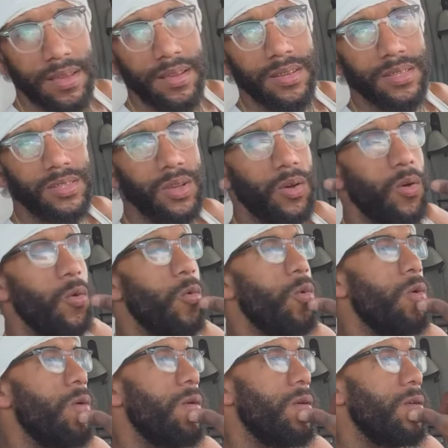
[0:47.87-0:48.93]
So,
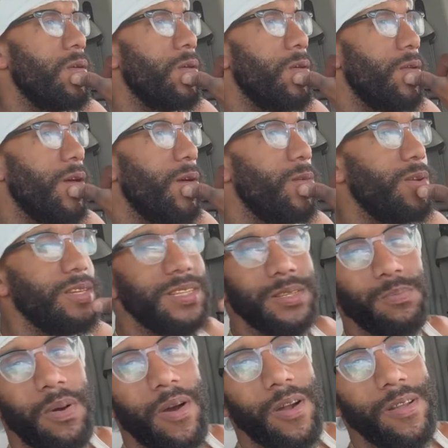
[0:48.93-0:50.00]
you know, this is
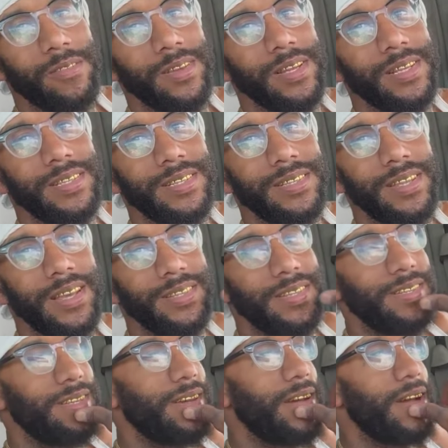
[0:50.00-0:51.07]
part of it. This is
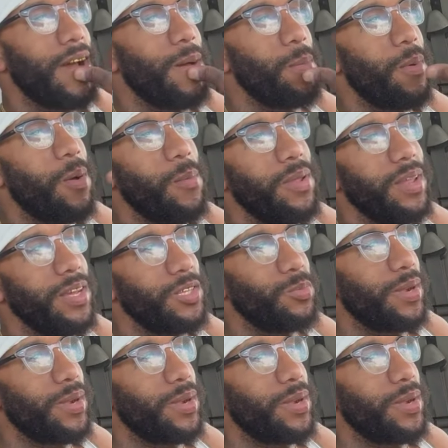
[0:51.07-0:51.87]
necessary. I'm on my lunch